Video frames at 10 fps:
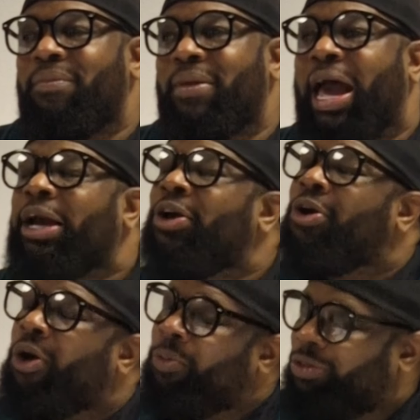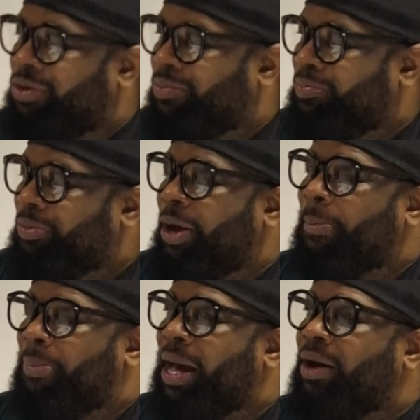I concur with you
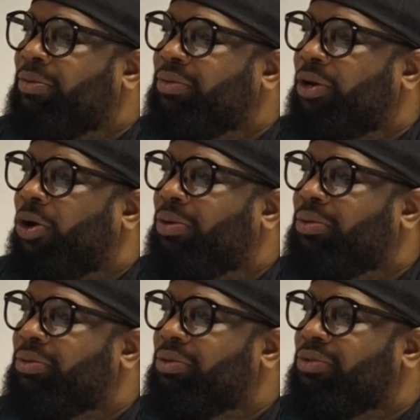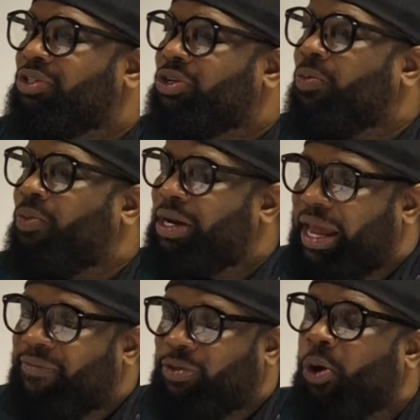about someone
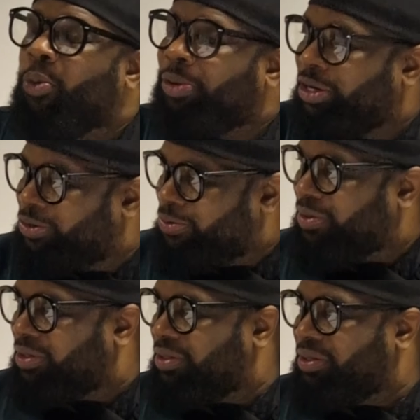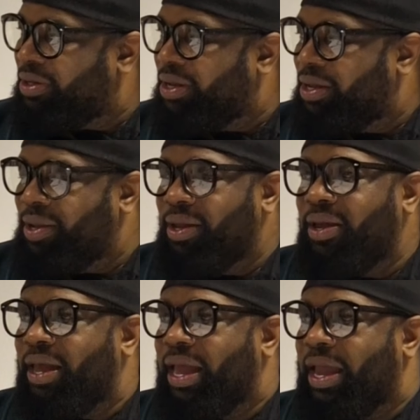have to open the door,
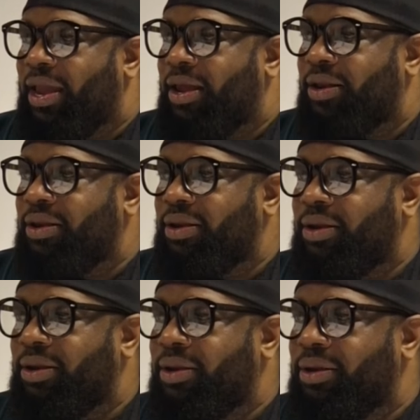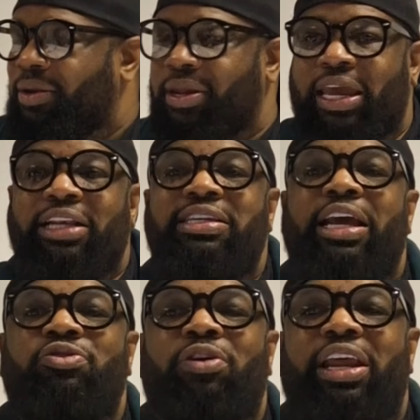and it
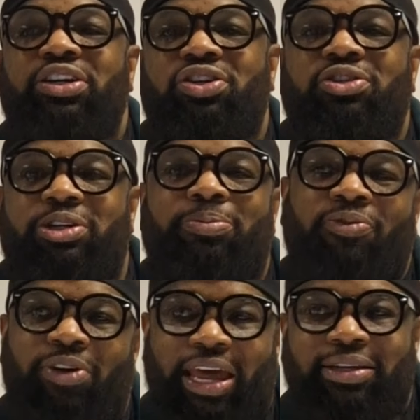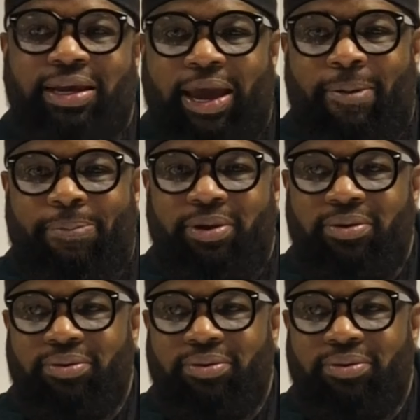takes relationships for that to happen.